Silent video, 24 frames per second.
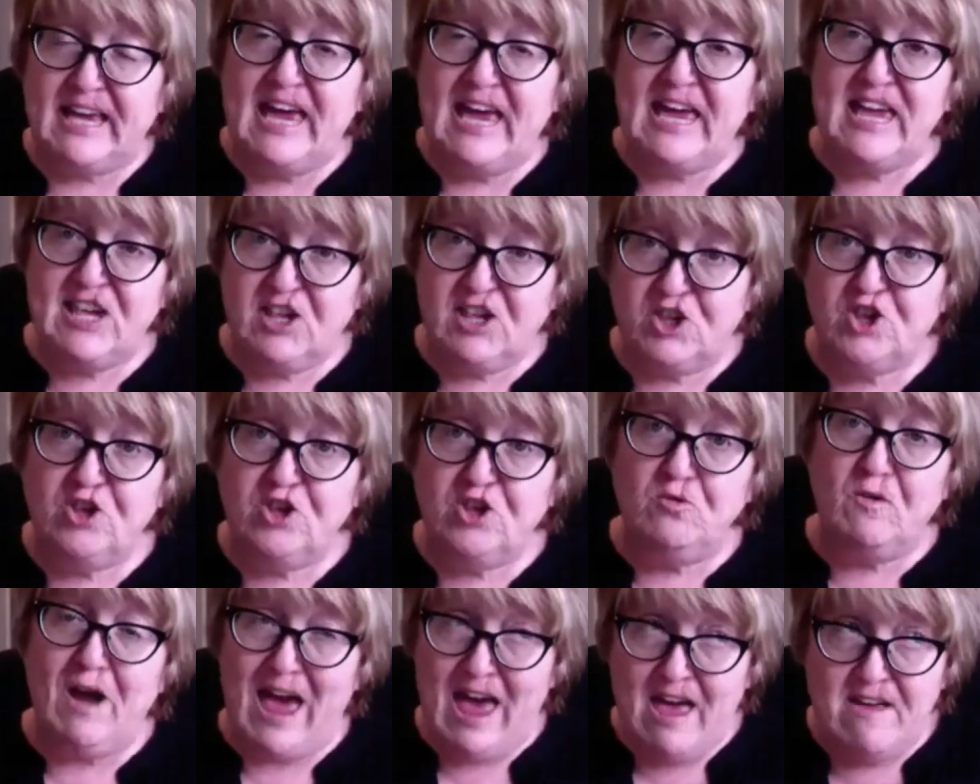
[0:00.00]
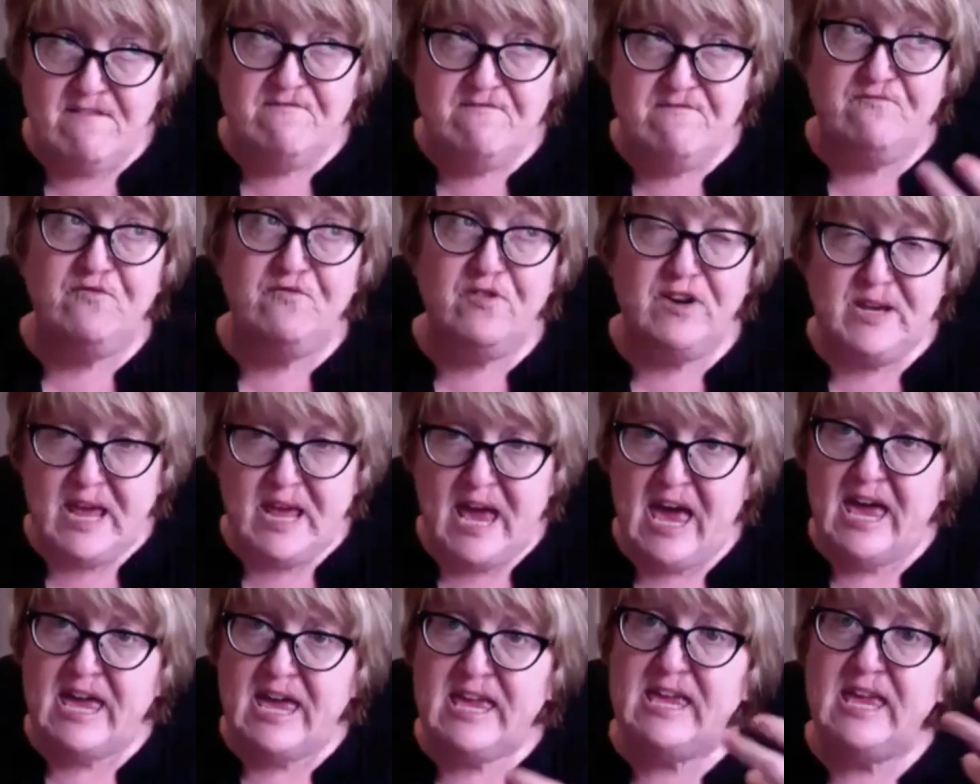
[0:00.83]
issue every
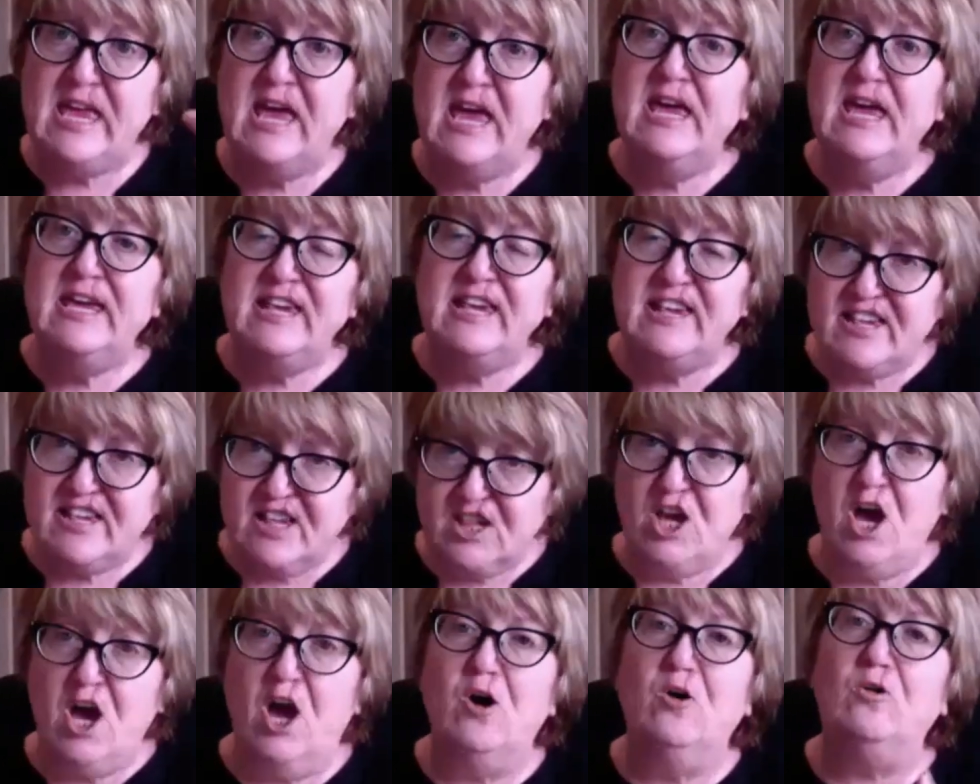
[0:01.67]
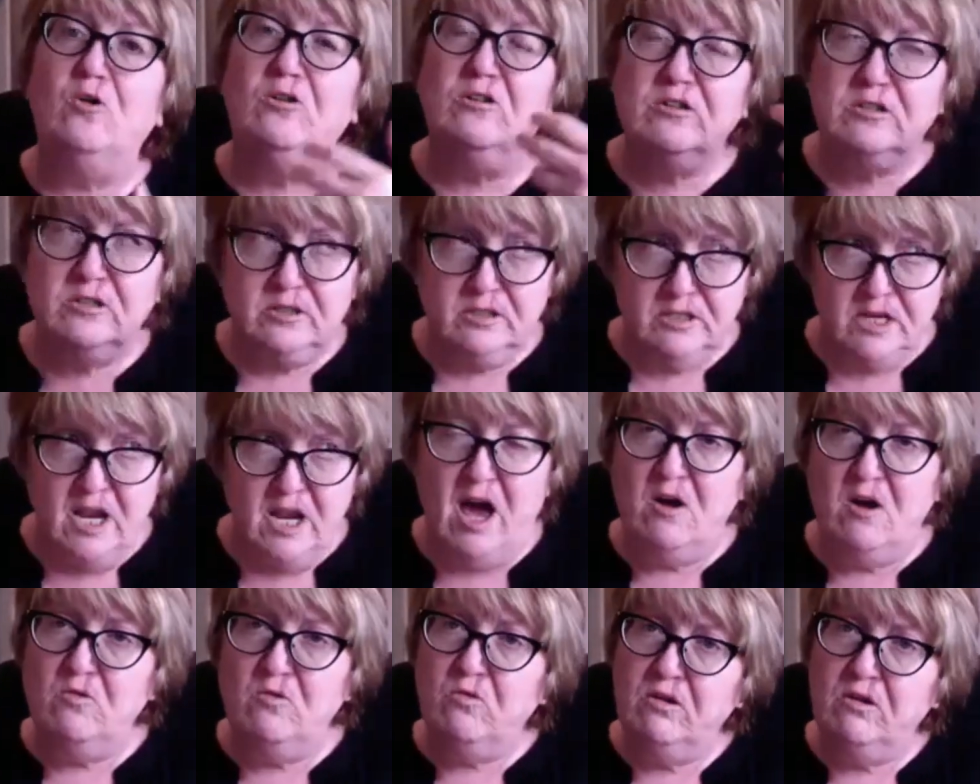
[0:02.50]
day. He's told
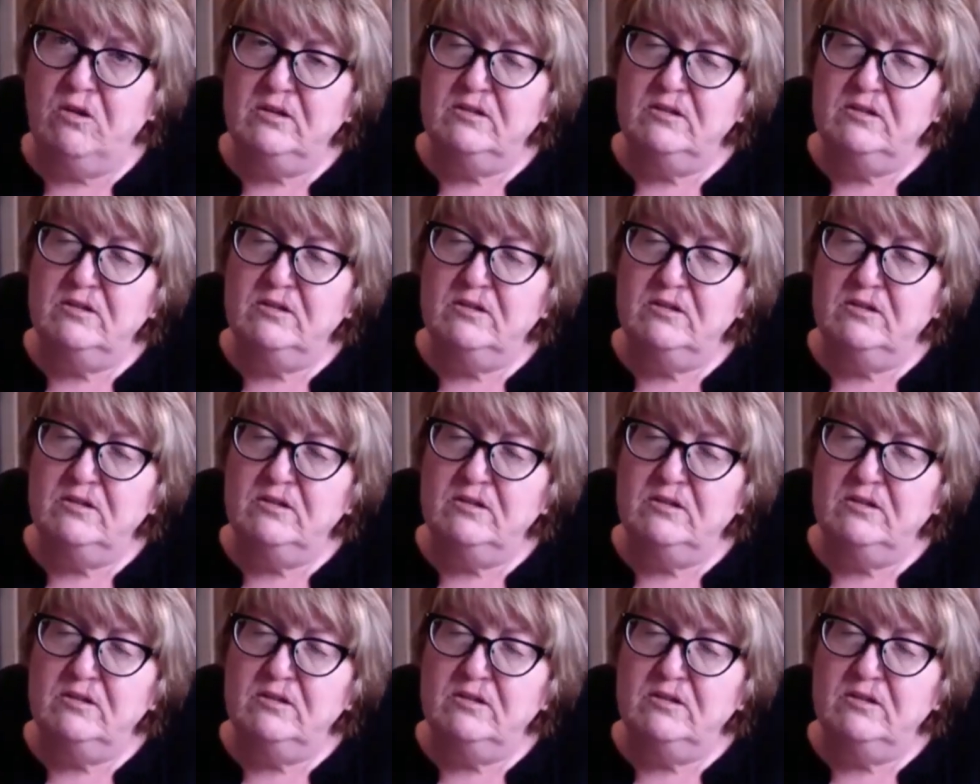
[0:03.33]
no.